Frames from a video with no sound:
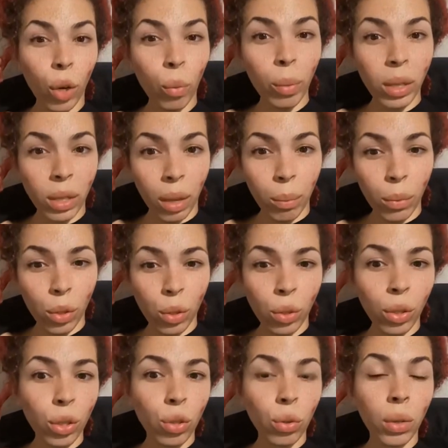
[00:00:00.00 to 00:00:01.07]
I was
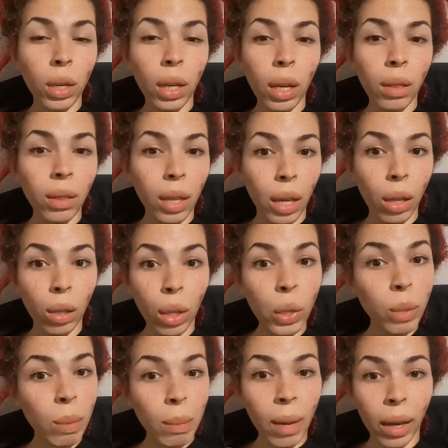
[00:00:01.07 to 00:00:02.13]
even opened up in a
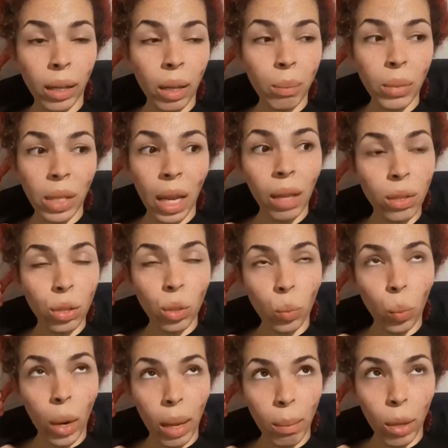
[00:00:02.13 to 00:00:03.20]
surgery and they closed me
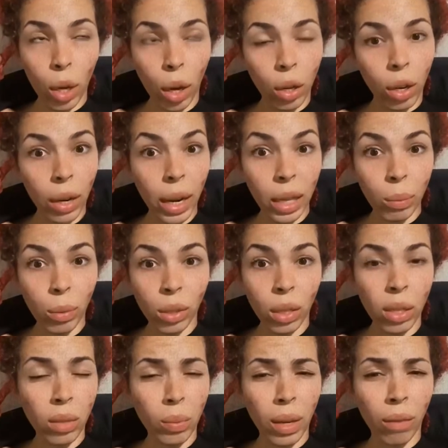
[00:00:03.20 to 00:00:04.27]
back up saying, this is way
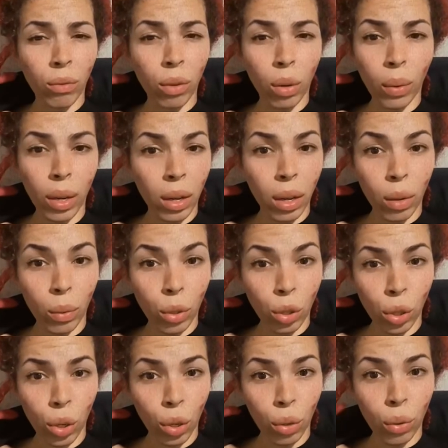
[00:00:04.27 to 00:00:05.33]
beyond our expertise.
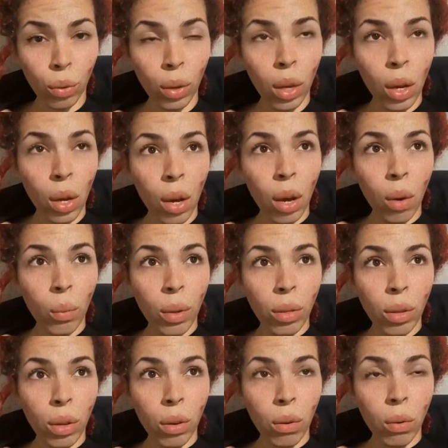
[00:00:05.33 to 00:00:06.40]
We have no idea what to
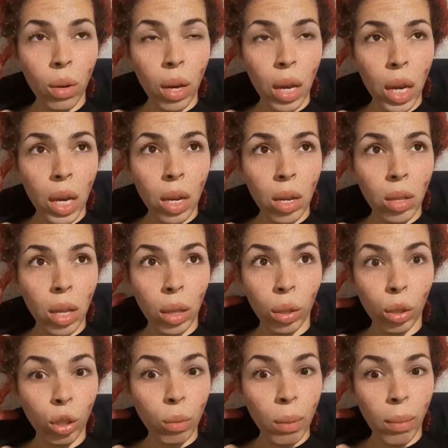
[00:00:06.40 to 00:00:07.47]
do with
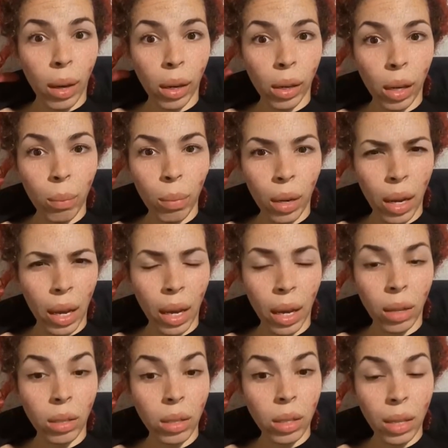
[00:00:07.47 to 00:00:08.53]
you. And they closed
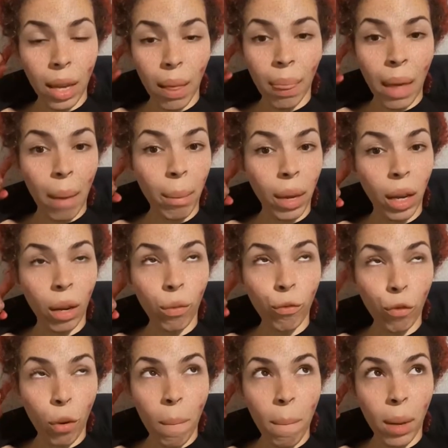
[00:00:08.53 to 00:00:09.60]
me back up and I had to
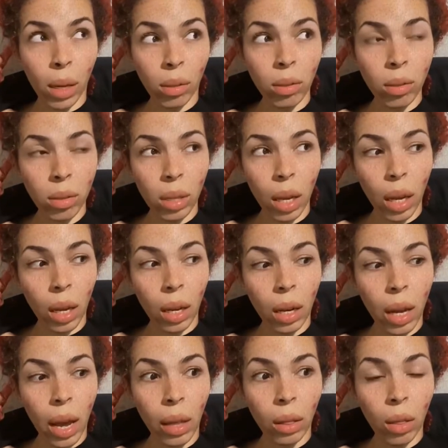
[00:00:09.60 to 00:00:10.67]
sit in that pain for
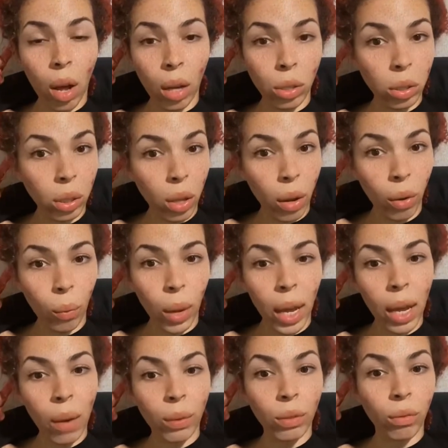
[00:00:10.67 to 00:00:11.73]
months and I
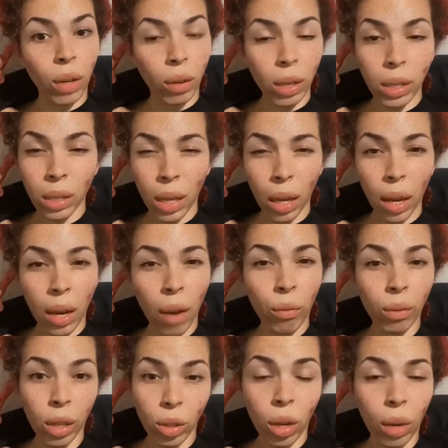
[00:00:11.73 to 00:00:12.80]
lost a lot of weight. I
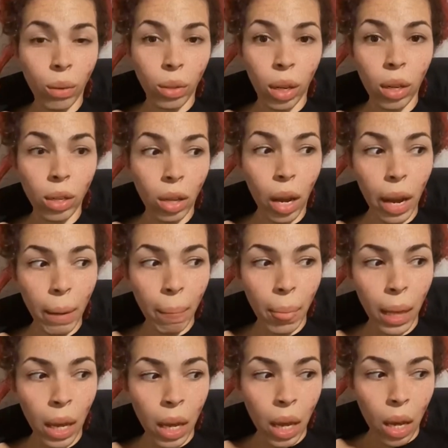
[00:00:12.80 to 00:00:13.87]
was very sick and I really
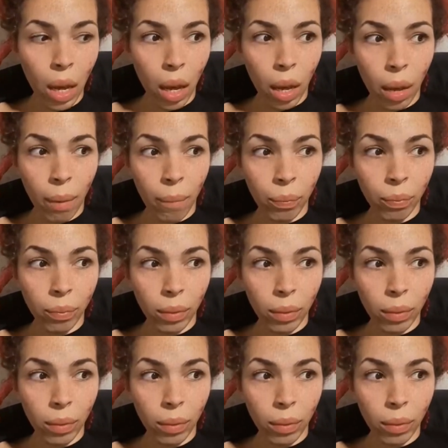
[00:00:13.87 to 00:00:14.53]
thought I was going to die.